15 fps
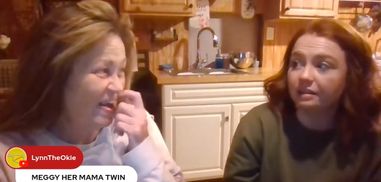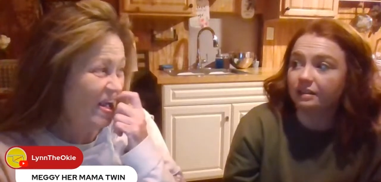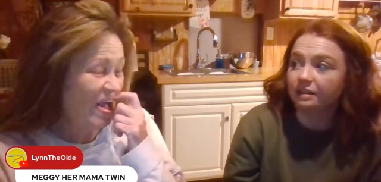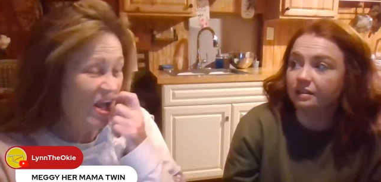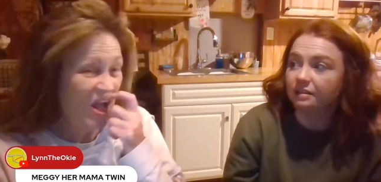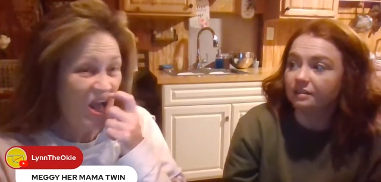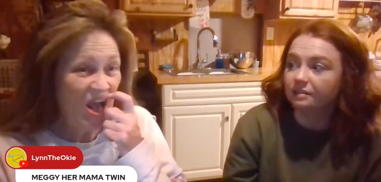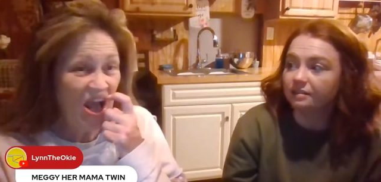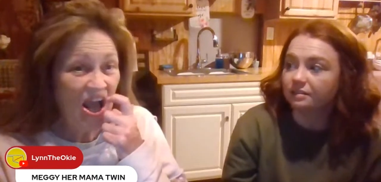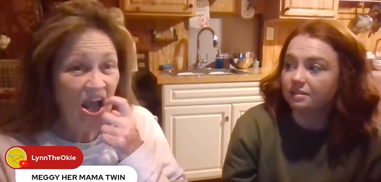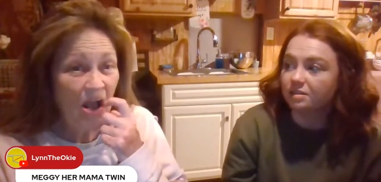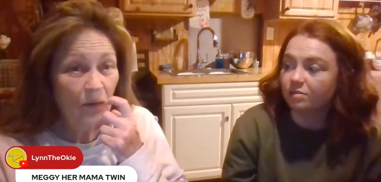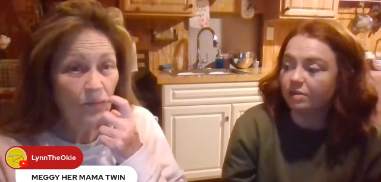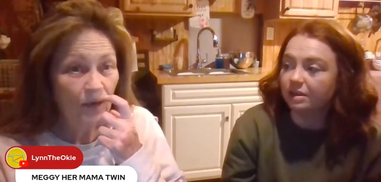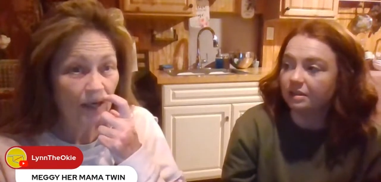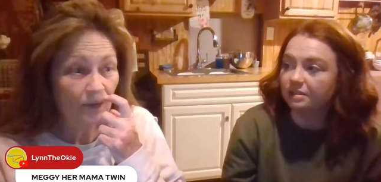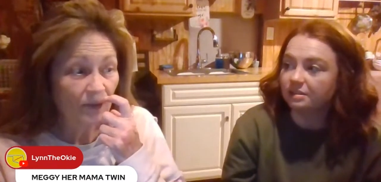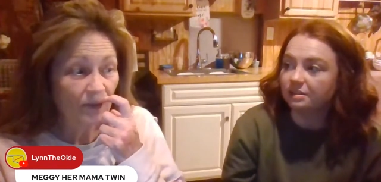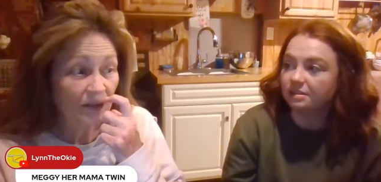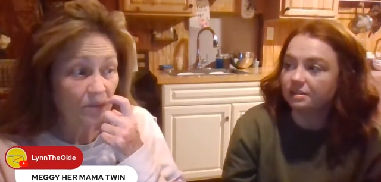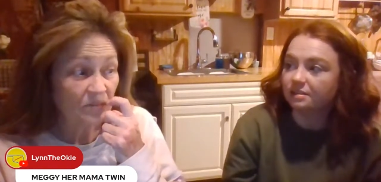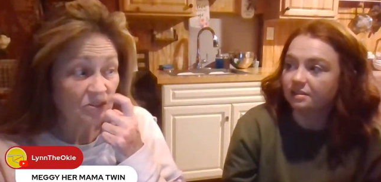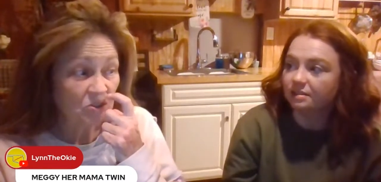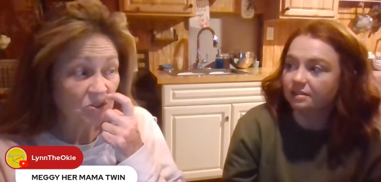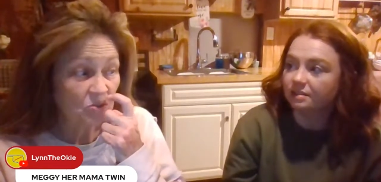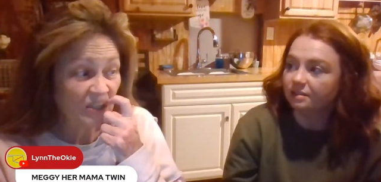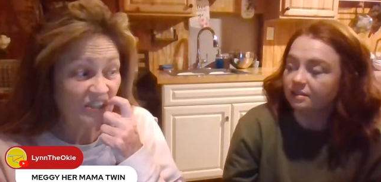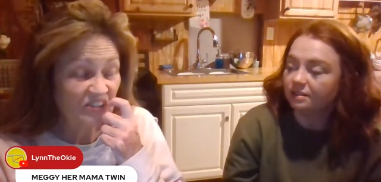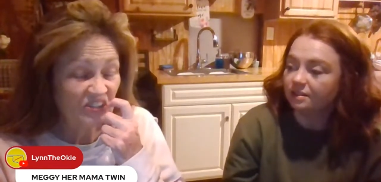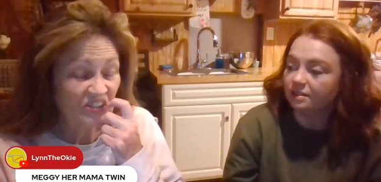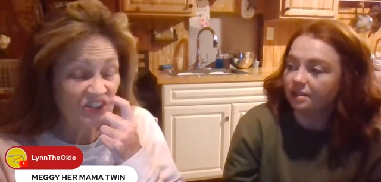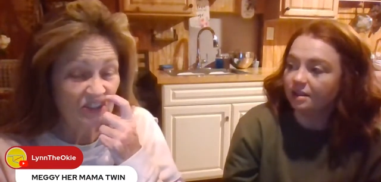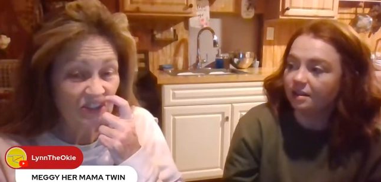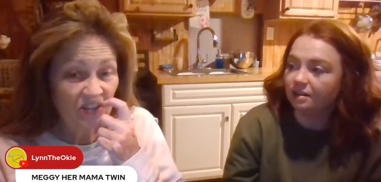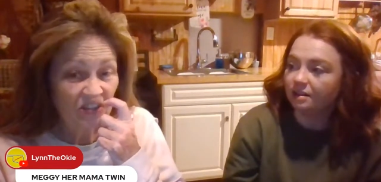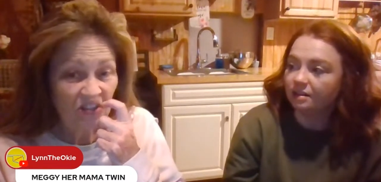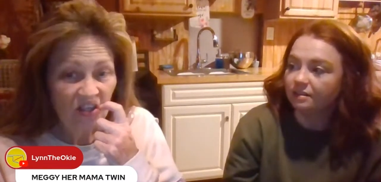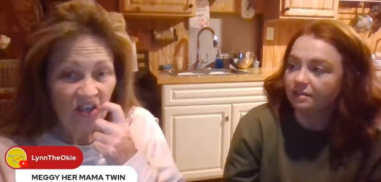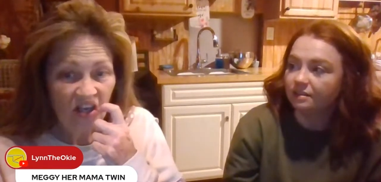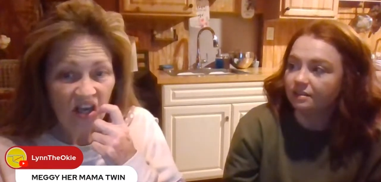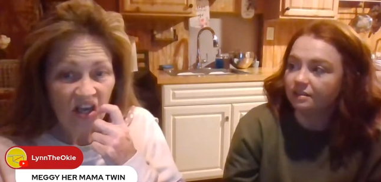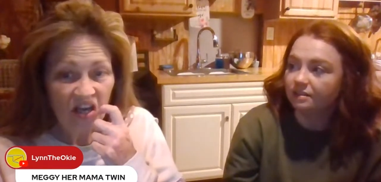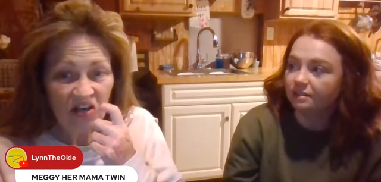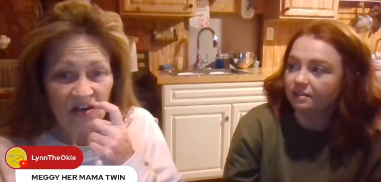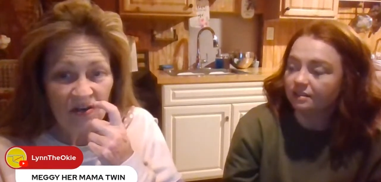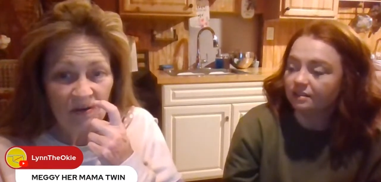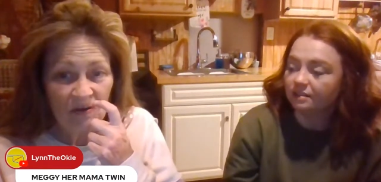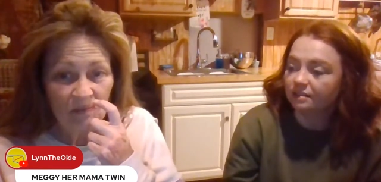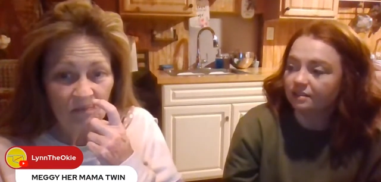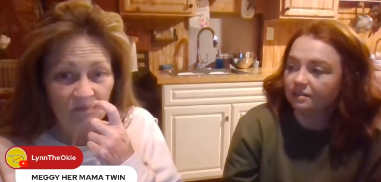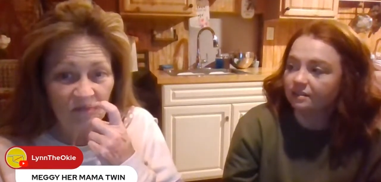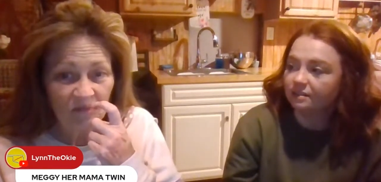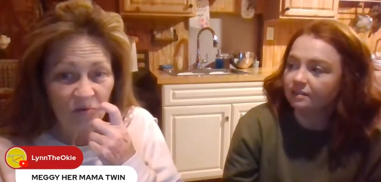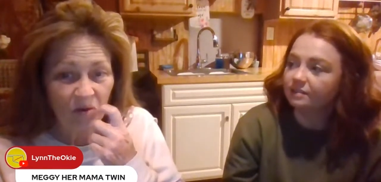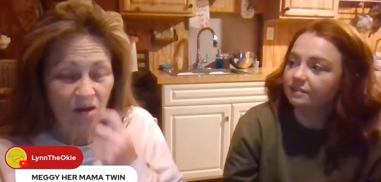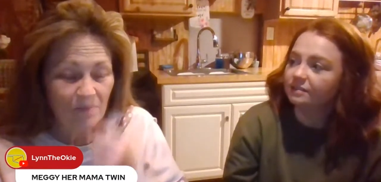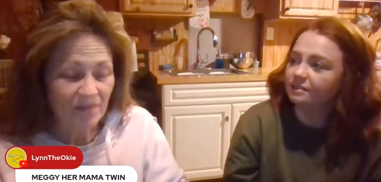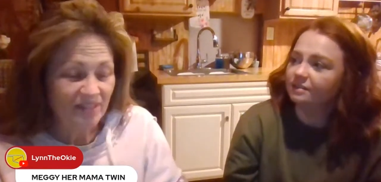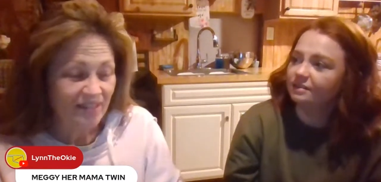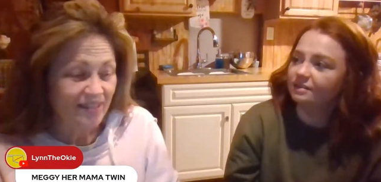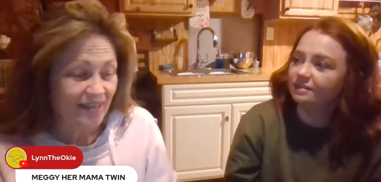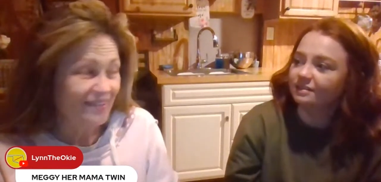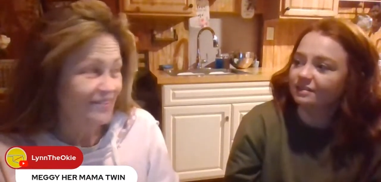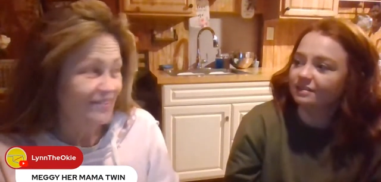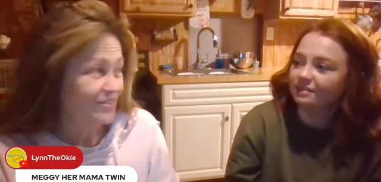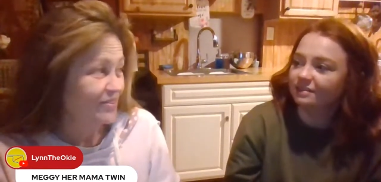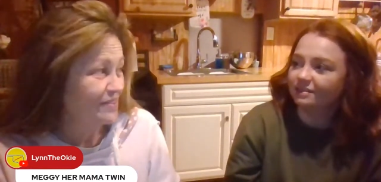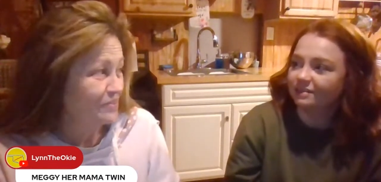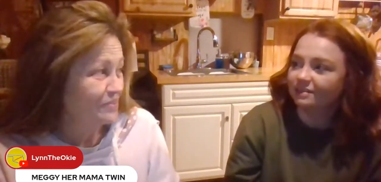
Speaker 1: it twins. Would I recommend twins? Yeah. Um, well, I mean, you kind of don't have a